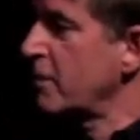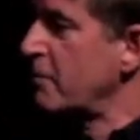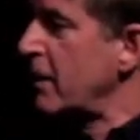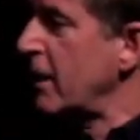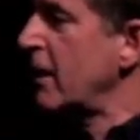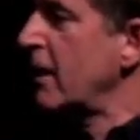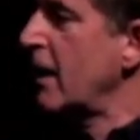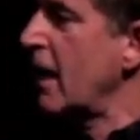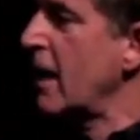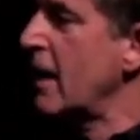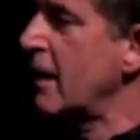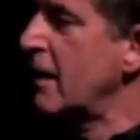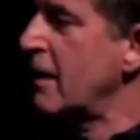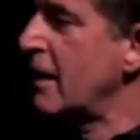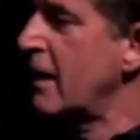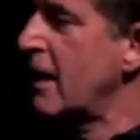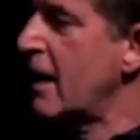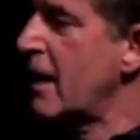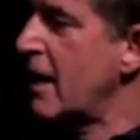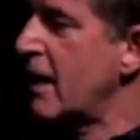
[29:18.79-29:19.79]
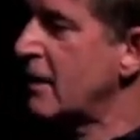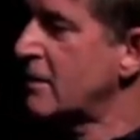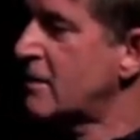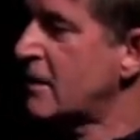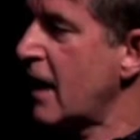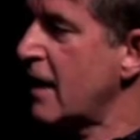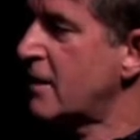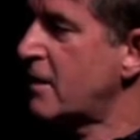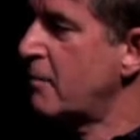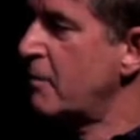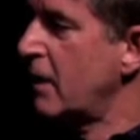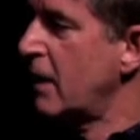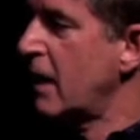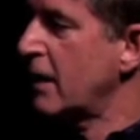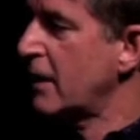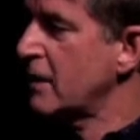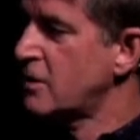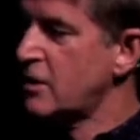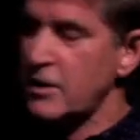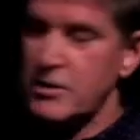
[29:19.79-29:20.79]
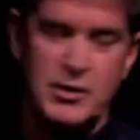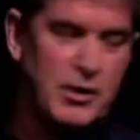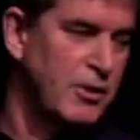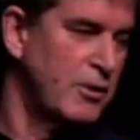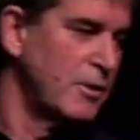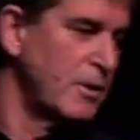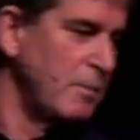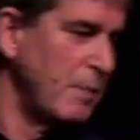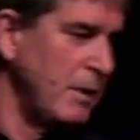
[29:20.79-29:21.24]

I guess he turned to me because he's driving in England,